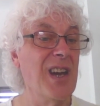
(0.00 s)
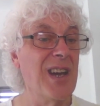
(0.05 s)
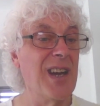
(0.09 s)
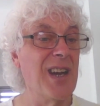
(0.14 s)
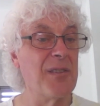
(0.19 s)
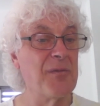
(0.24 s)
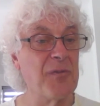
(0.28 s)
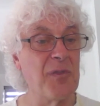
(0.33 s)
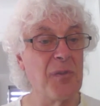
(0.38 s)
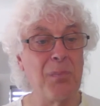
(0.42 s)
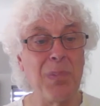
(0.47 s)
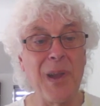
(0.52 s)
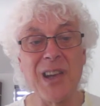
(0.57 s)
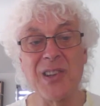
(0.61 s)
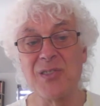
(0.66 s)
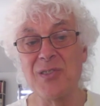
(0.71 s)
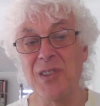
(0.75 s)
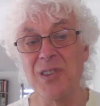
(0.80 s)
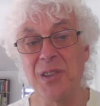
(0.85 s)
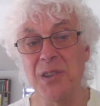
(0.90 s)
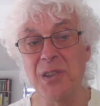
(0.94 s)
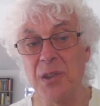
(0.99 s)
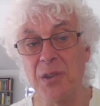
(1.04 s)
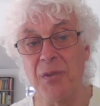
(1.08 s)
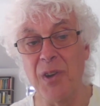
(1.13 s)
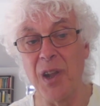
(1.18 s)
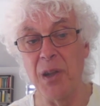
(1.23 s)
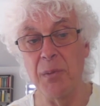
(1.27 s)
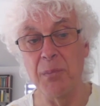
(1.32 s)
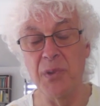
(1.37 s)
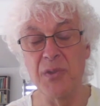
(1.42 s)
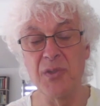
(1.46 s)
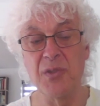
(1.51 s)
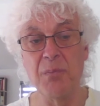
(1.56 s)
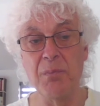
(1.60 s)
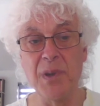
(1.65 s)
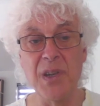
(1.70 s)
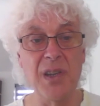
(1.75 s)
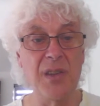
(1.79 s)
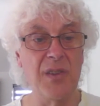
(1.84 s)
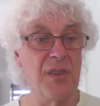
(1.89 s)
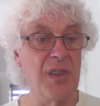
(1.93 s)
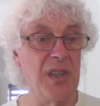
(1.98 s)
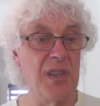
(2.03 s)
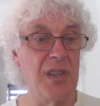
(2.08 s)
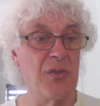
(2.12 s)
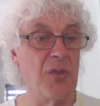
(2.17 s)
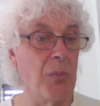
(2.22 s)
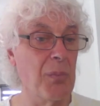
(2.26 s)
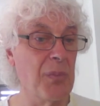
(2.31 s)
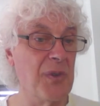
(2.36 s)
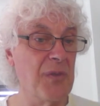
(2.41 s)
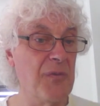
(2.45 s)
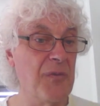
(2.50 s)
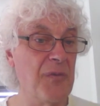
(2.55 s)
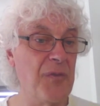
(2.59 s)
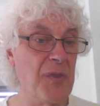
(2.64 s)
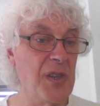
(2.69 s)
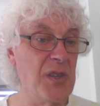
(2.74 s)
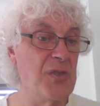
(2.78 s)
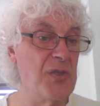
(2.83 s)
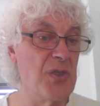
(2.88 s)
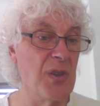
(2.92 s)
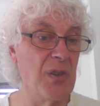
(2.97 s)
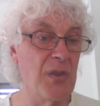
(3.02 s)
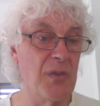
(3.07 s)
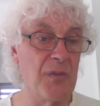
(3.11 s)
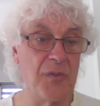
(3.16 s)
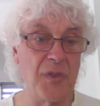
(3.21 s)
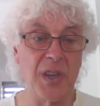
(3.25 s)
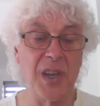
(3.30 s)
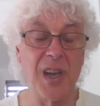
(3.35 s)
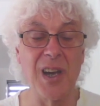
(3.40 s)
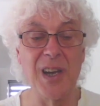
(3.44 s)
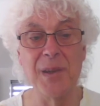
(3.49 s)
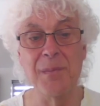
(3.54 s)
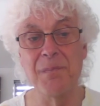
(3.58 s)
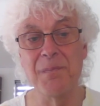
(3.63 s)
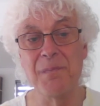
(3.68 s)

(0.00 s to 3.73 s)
and for black's leading development to be the dominant feature of the game.